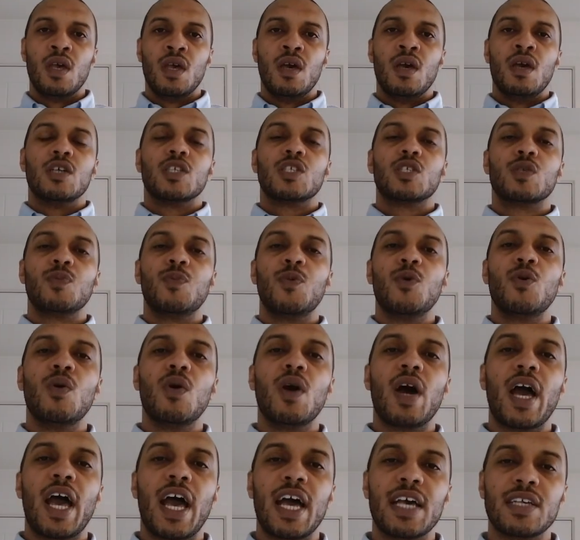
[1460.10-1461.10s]

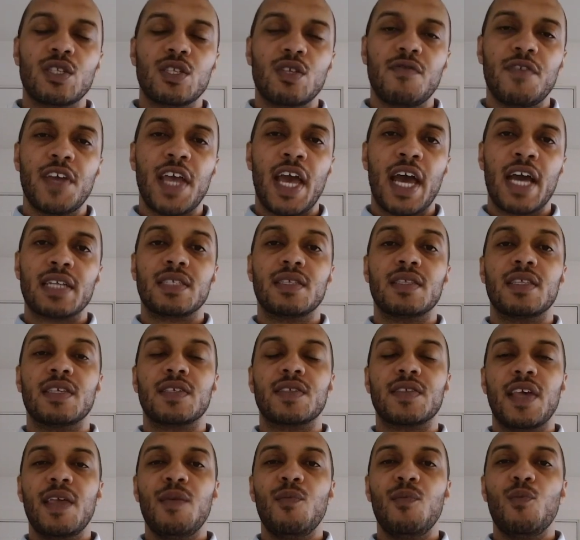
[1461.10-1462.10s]
Sport has to react the
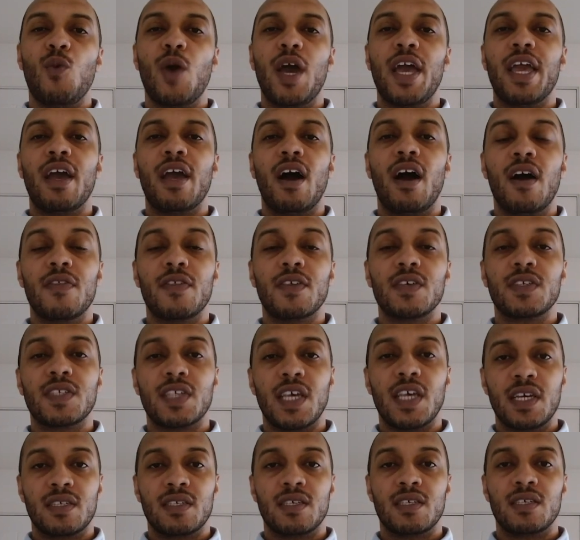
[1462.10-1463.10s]
same way other
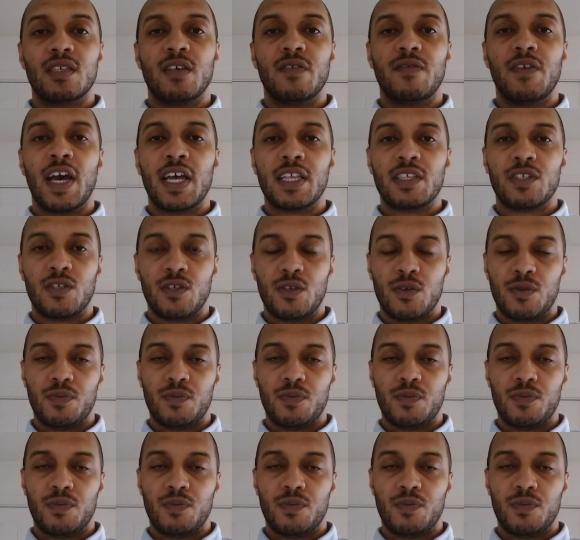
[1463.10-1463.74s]
sectors have had to.